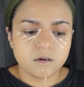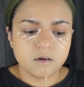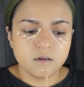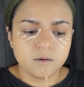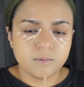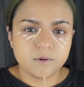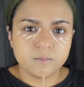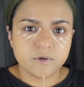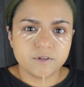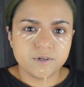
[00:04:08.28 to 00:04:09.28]
a little bit
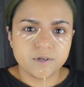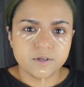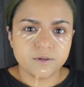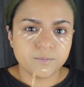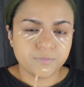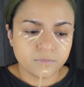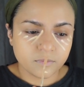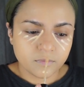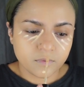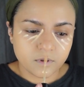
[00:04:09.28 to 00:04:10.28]
on my chin
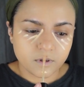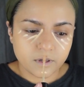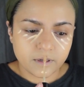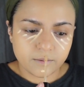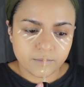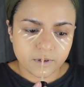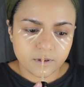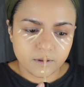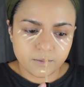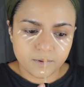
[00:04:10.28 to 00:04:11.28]
and on my
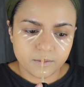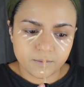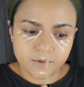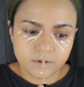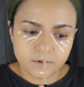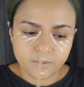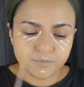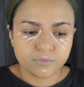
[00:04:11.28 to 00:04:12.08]
cupid's bow,